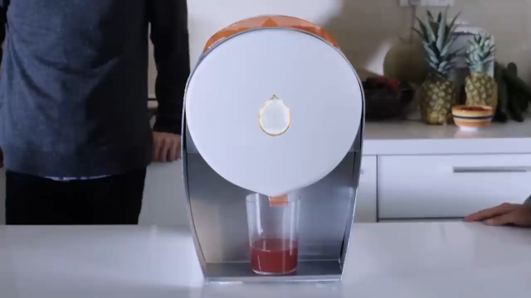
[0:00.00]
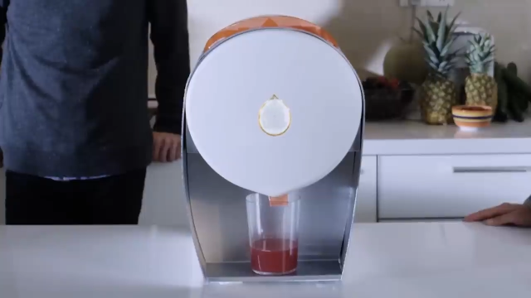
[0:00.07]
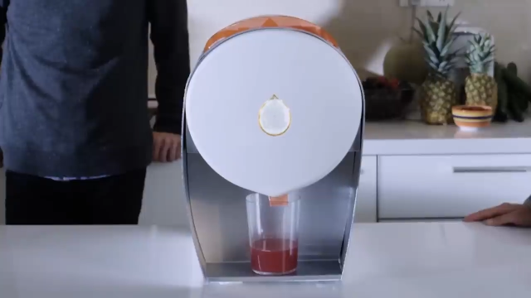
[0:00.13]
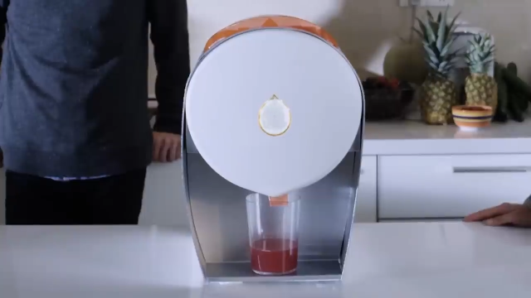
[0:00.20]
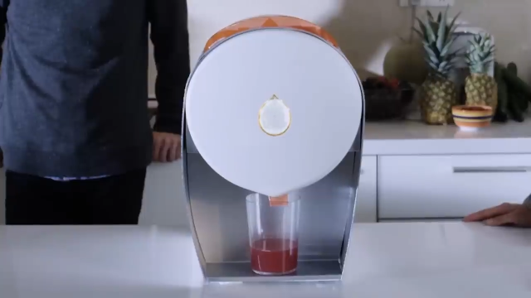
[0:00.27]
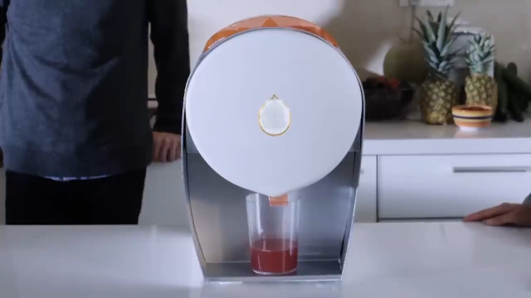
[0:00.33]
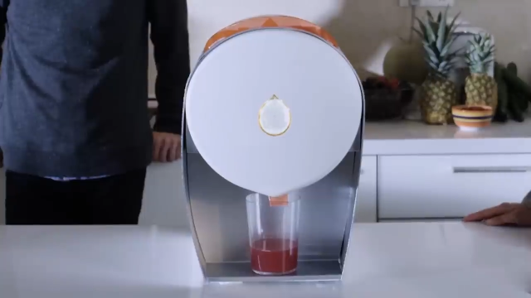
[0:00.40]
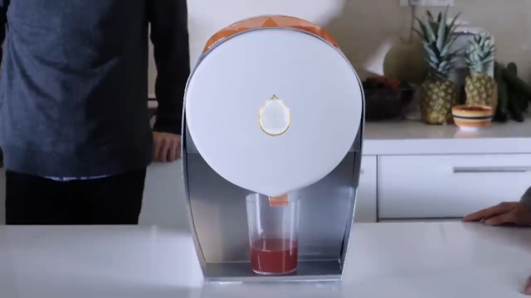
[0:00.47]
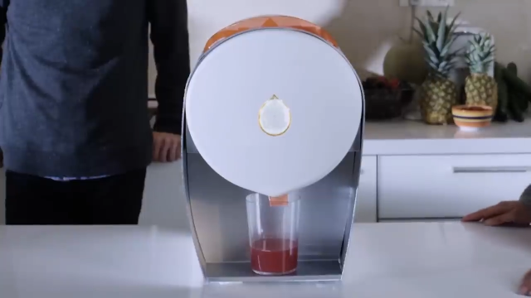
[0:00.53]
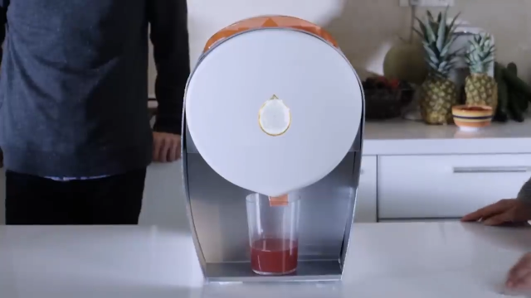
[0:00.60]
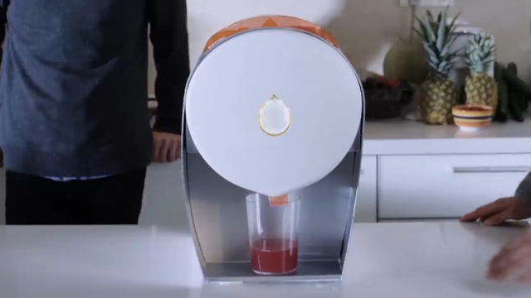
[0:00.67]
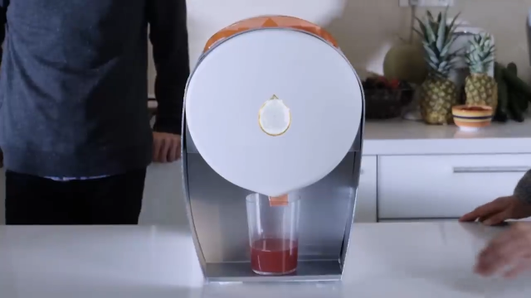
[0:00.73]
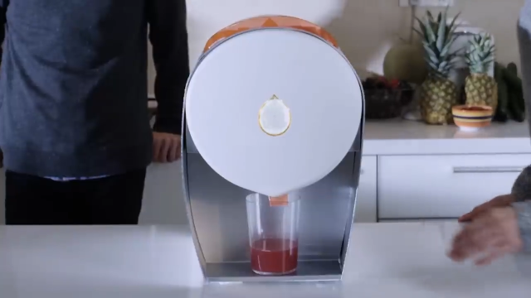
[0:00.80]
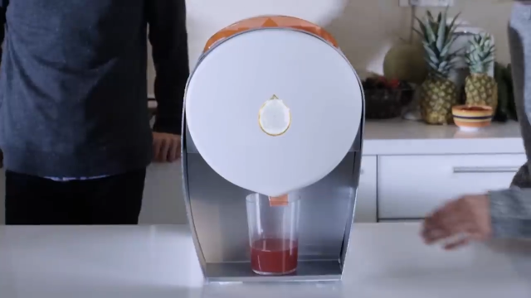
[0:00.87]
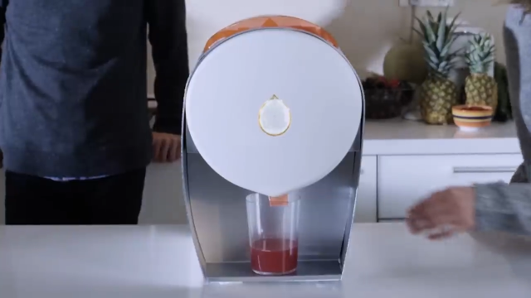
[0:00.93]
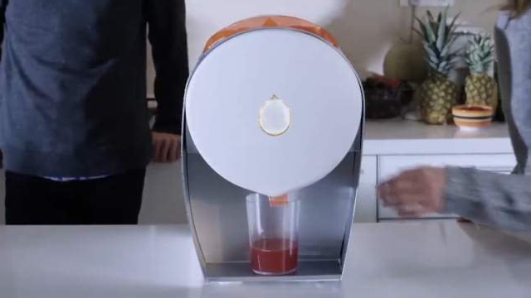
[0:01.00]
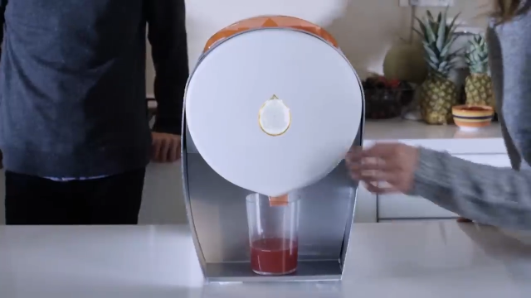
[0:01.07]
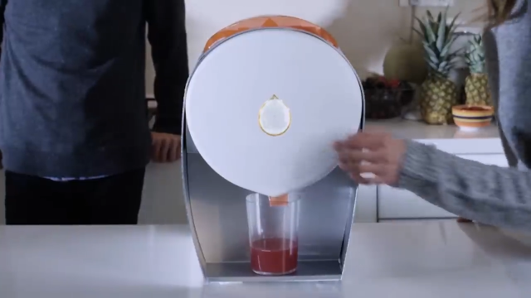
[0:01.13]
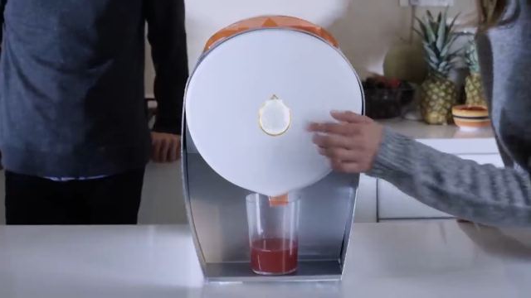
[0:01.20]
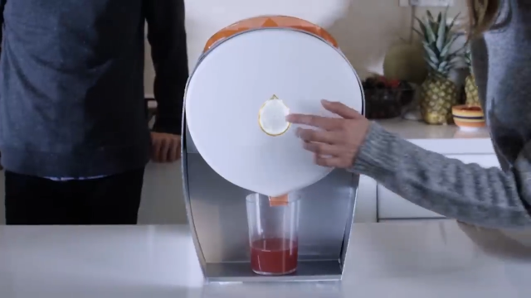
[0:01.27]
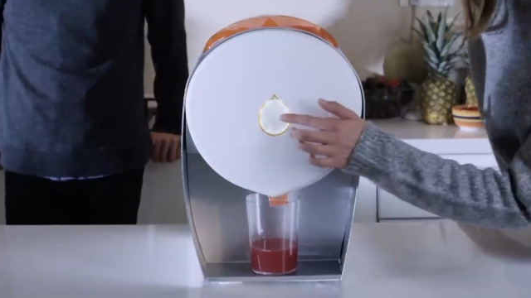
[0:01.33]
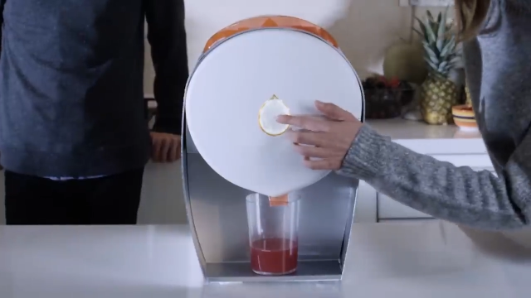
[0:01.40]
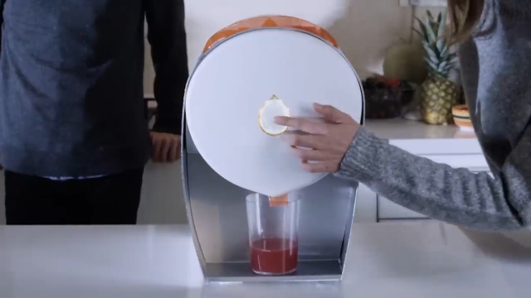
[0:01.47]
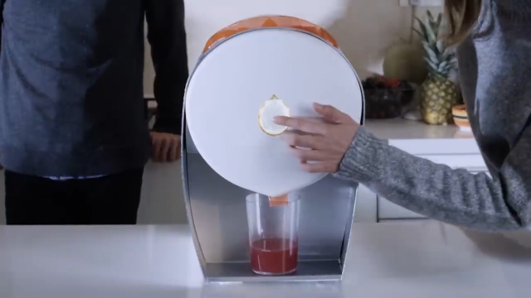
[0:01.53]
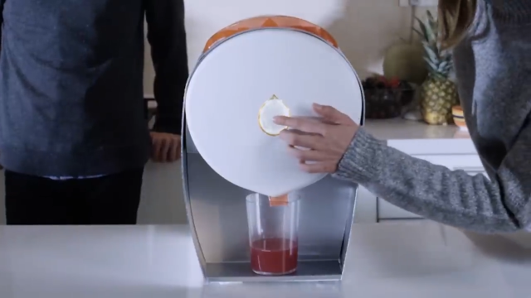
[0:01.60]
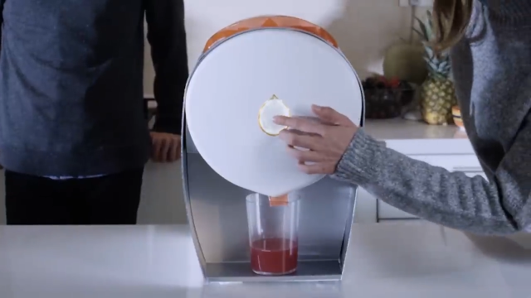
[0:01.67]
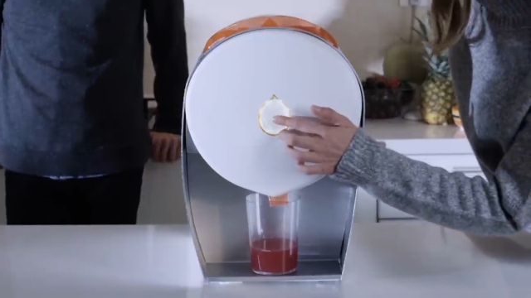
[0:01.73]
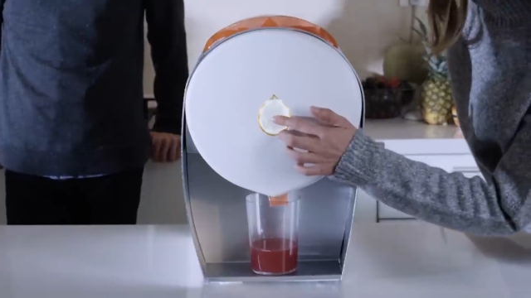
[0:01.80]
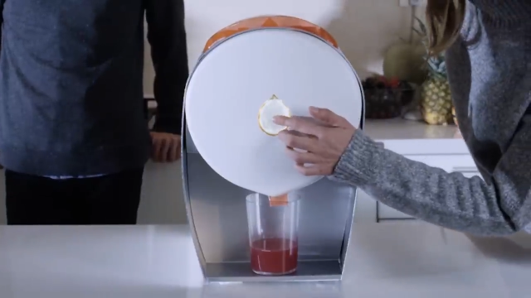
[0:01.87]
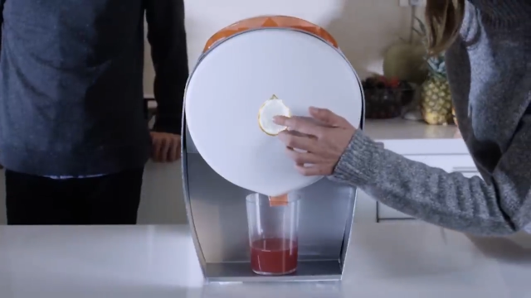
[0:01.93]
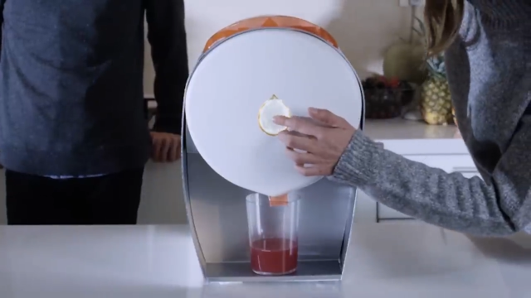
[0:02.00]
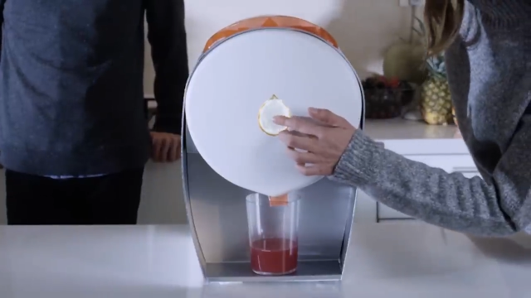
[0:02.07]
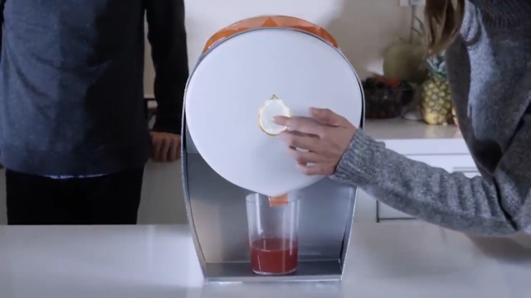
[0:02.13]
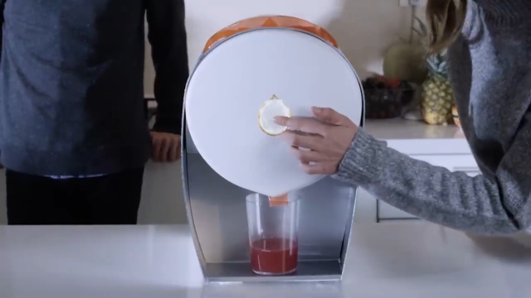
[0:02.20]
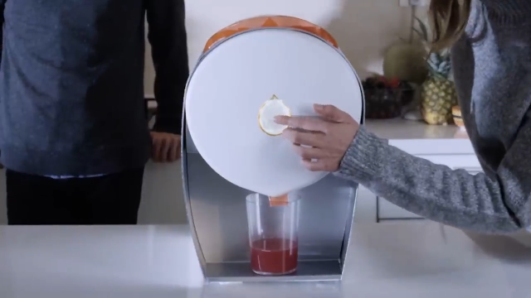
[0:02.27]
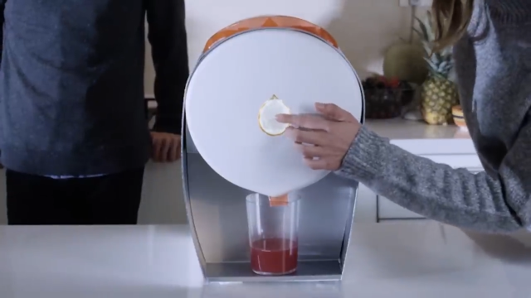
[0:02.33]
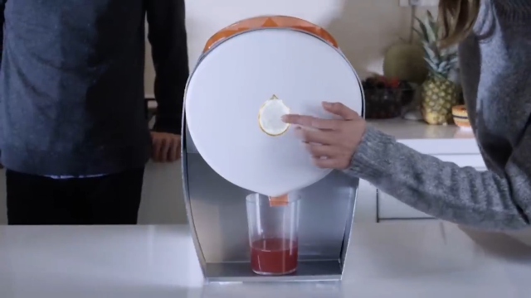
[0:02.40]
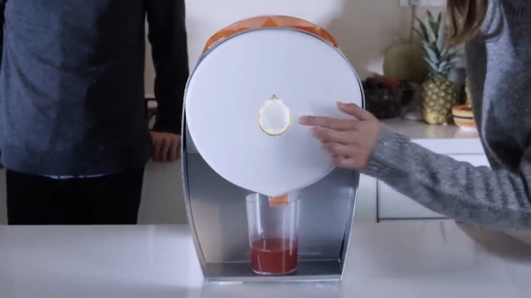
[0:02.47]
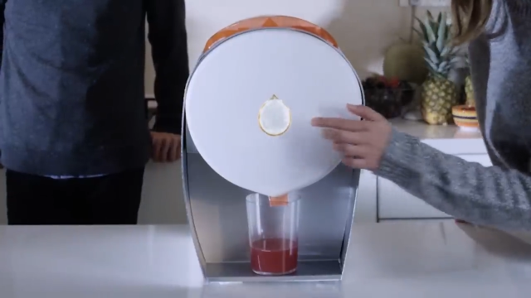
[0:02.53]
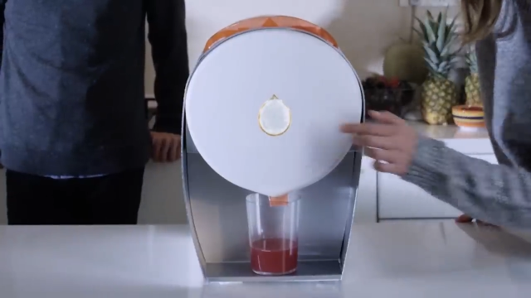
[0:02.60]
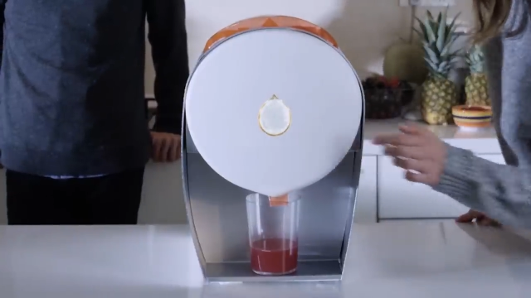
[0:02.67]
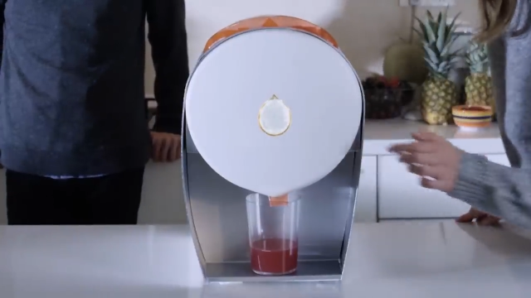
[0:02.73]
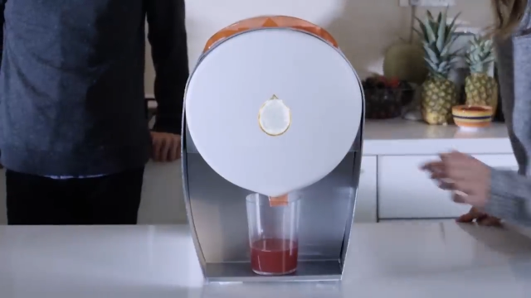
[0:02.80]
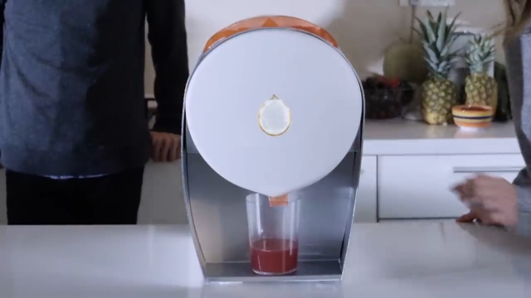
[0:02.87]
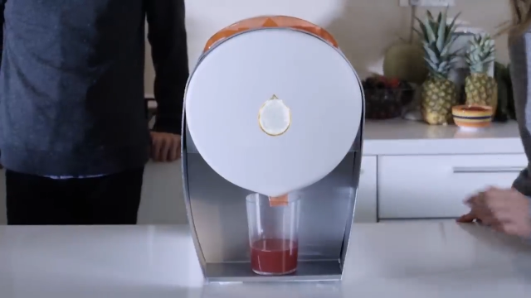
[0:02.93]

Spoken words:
[unreadable: no face in view]